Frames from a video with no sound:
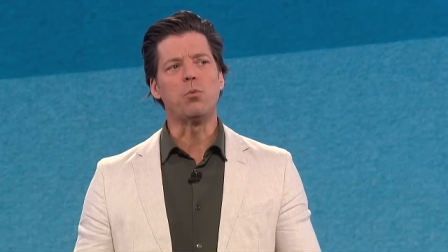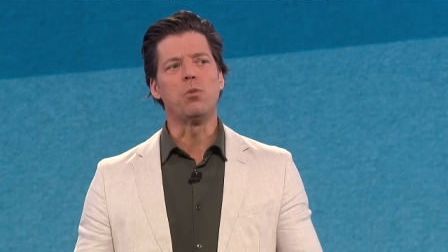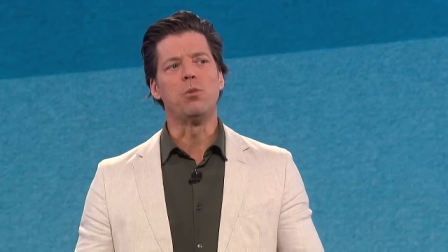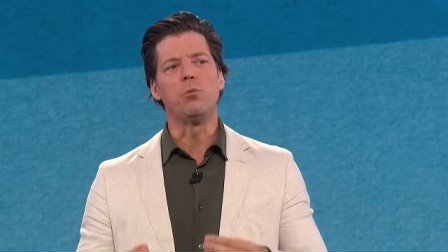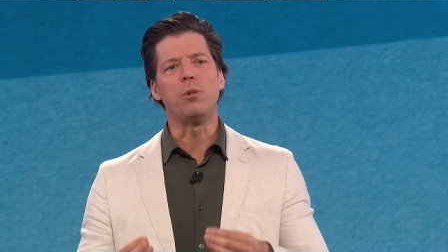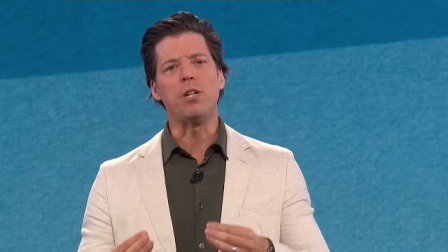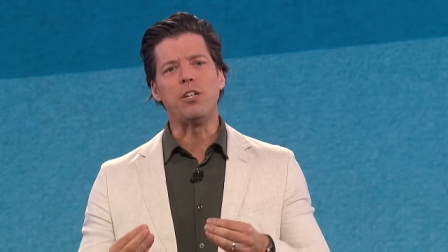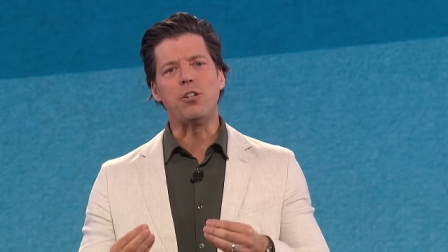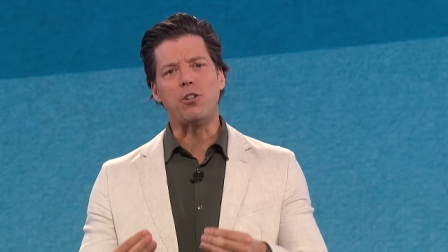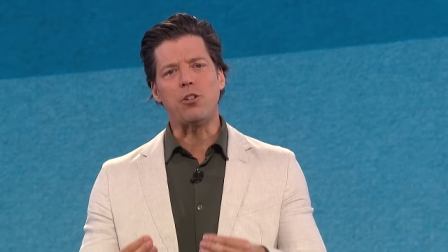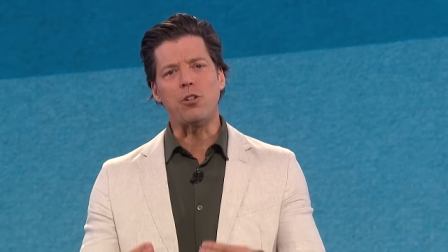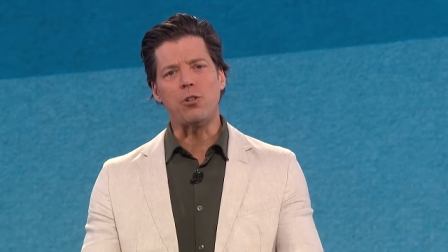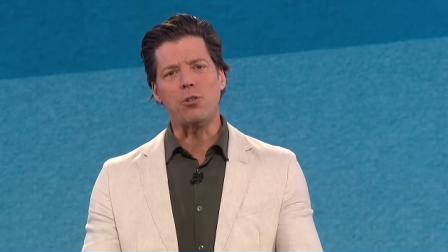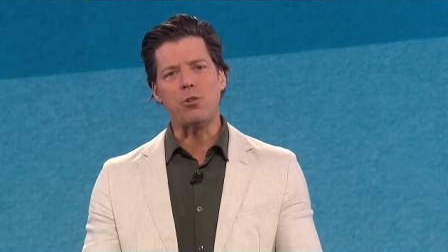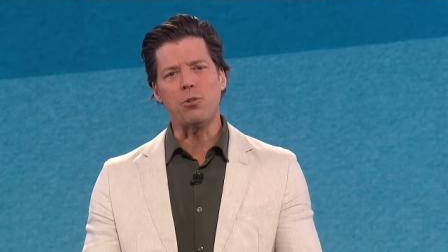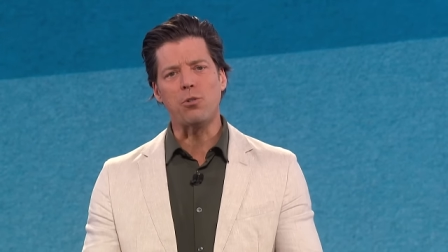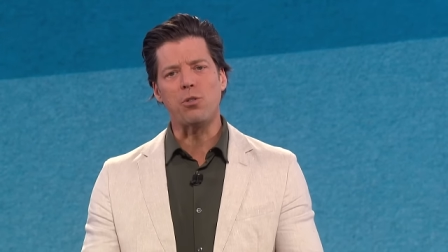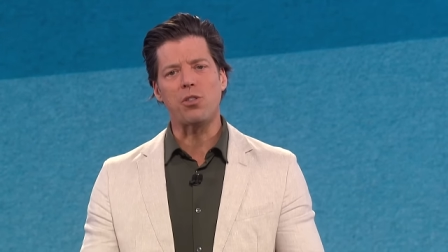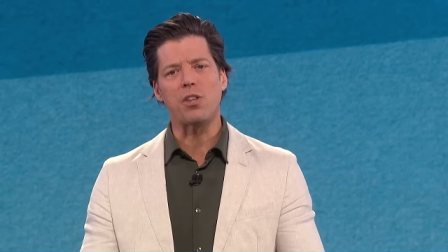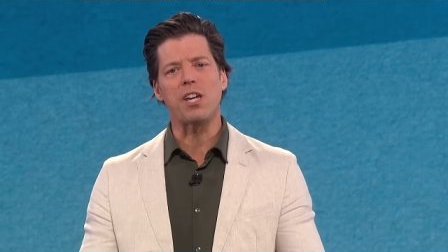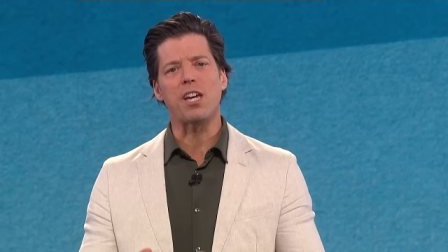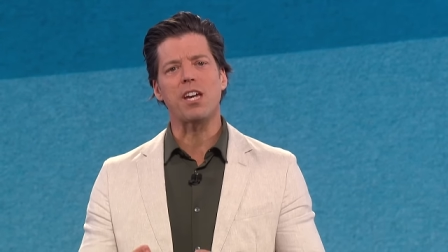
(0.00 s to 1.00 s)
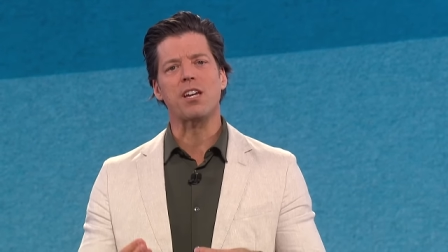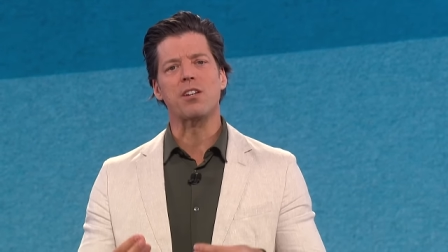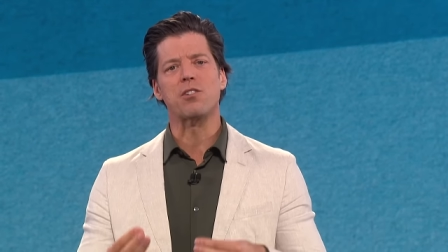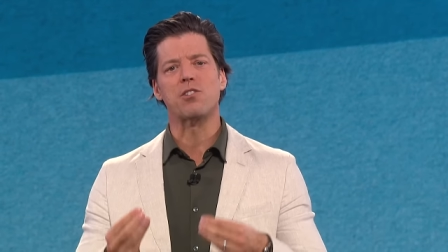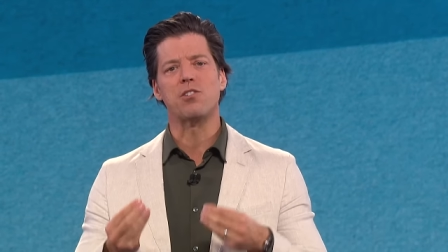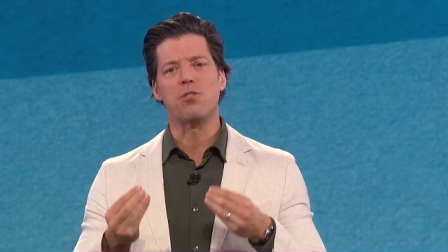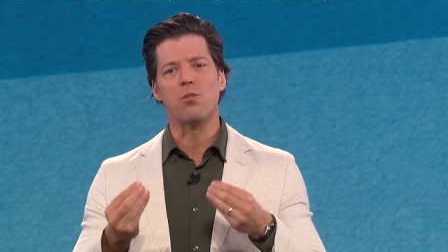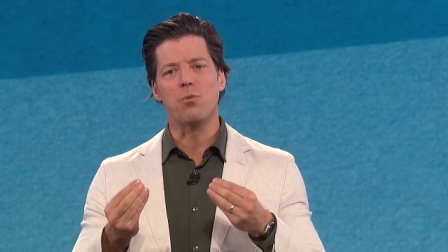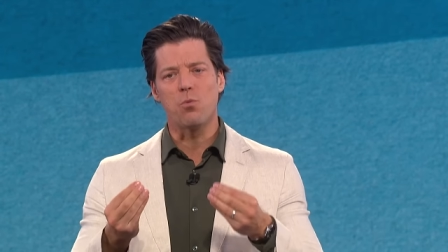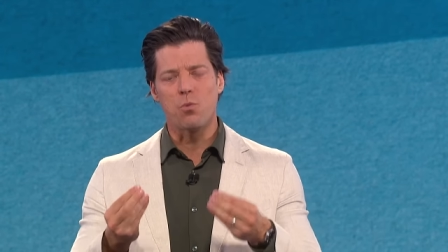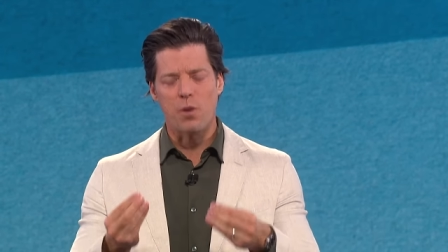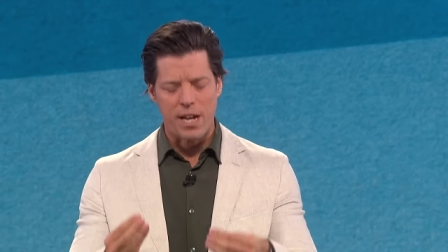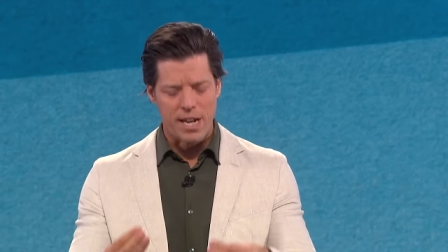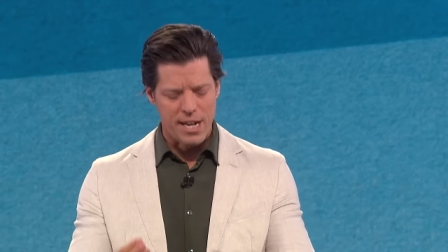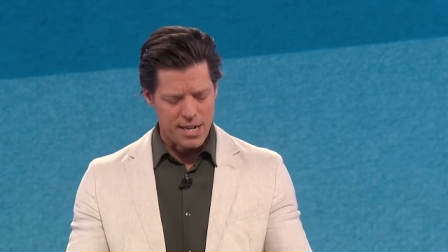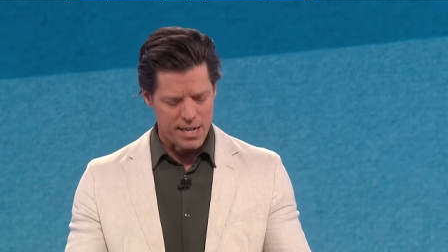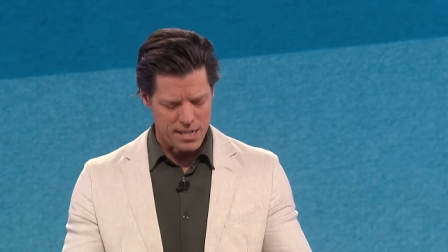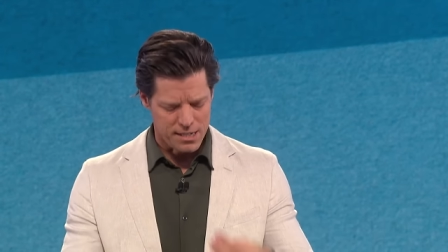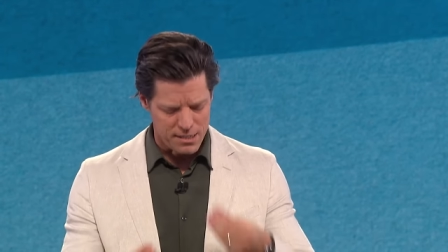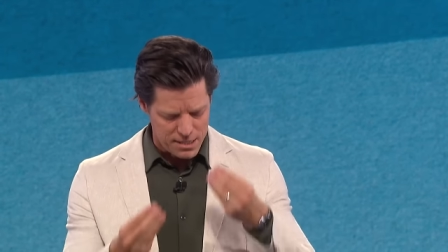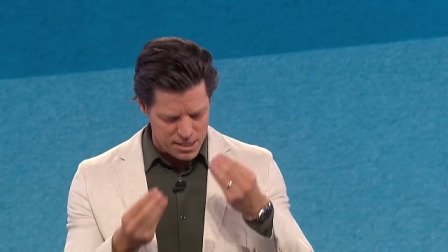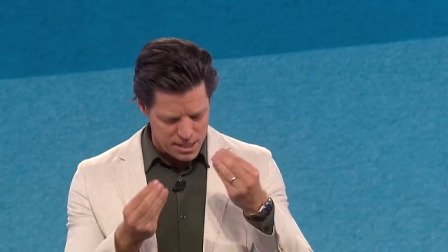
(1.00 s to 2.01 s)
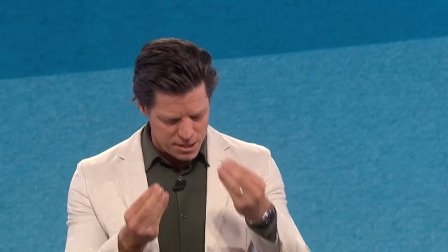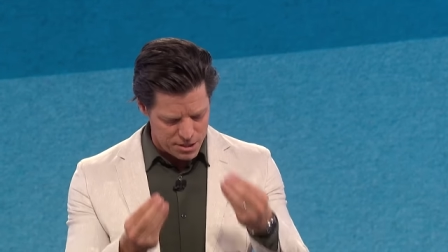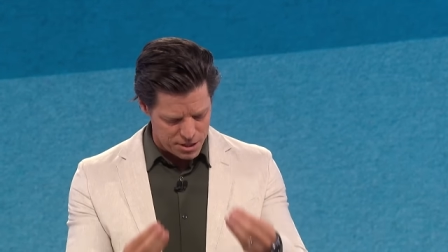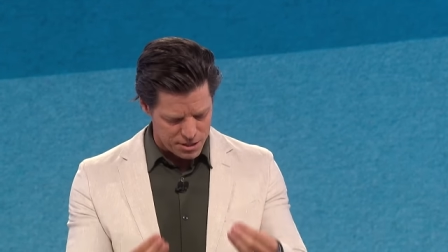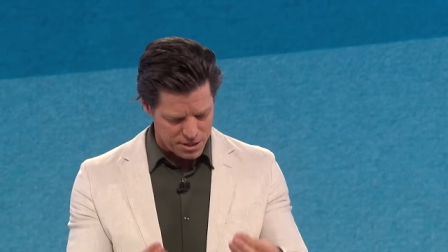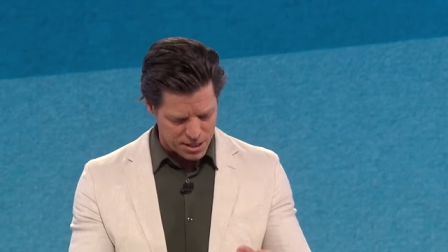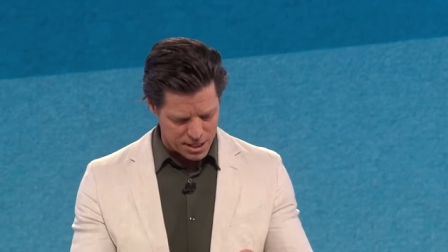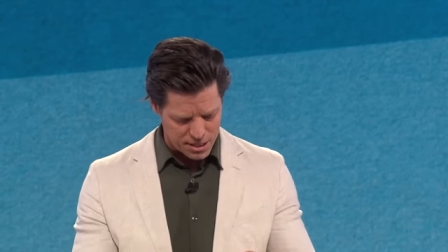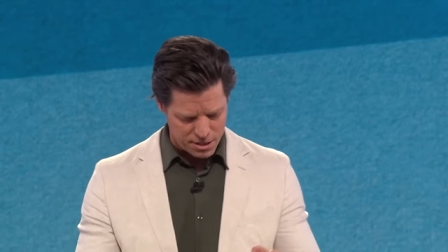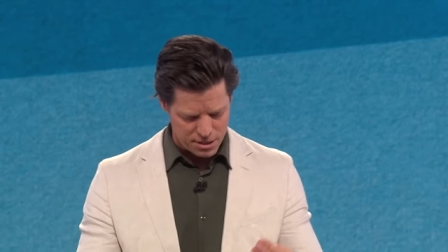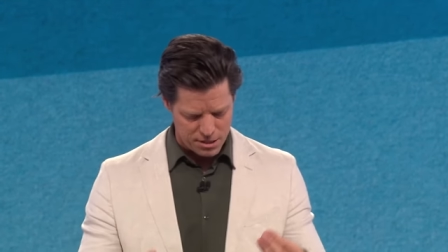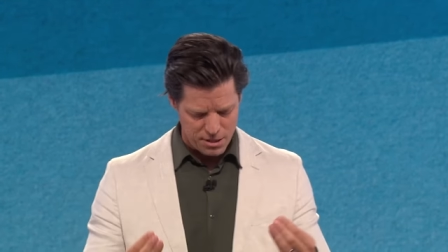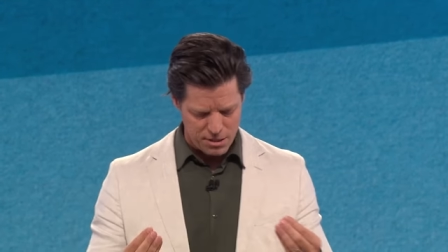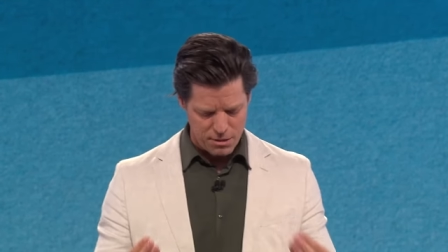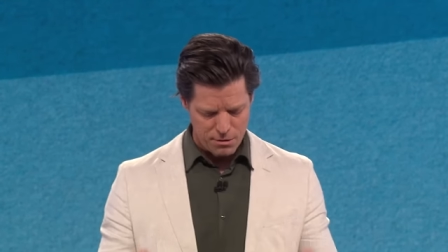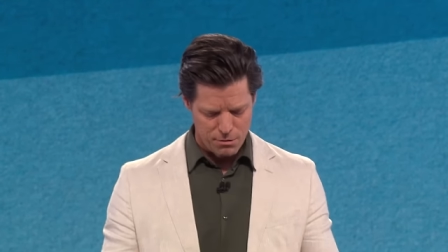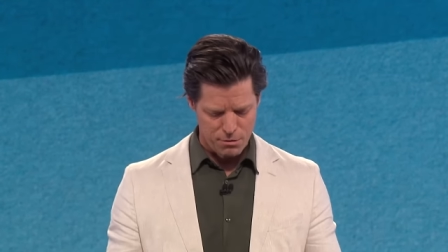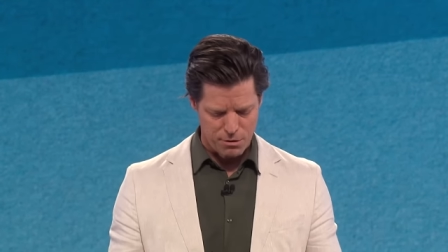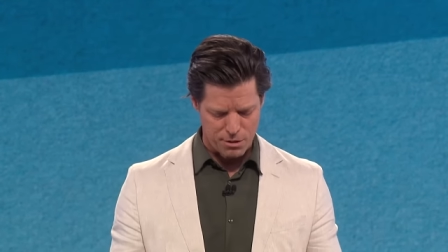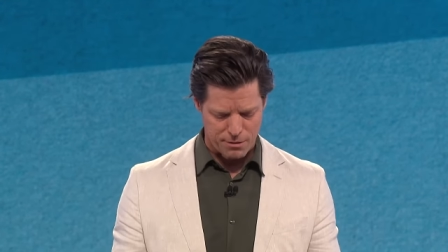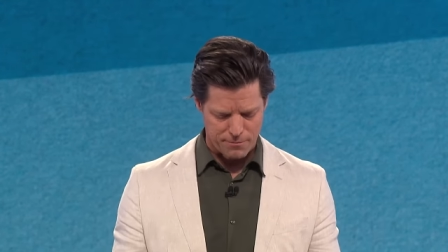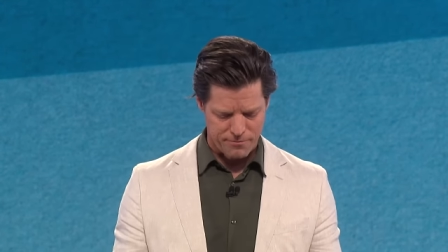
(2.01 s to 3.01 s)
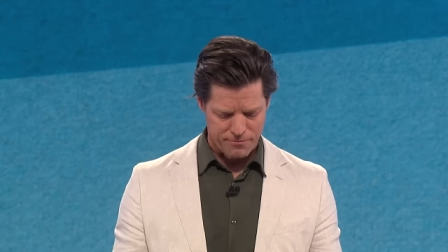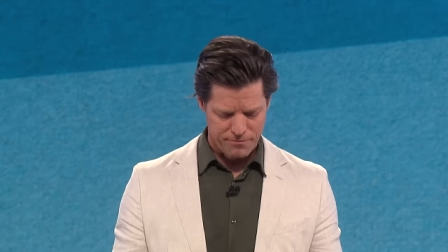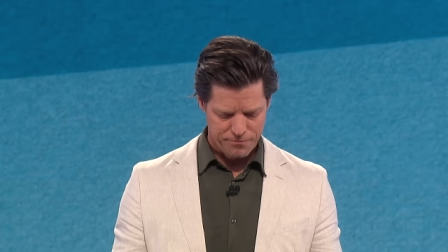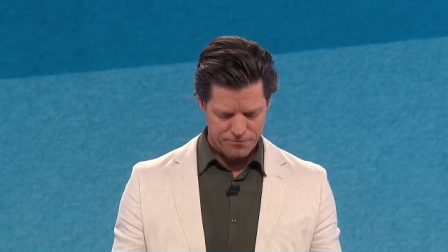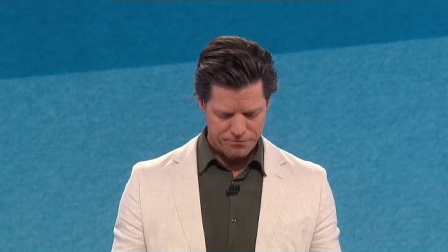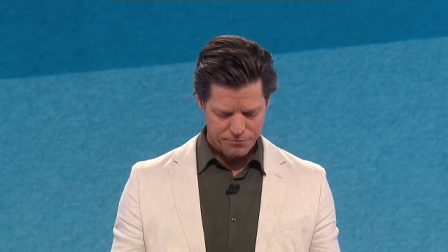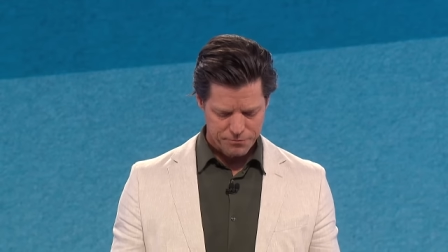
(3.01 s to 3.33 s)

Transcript: when we do things the way he teaches us to do them.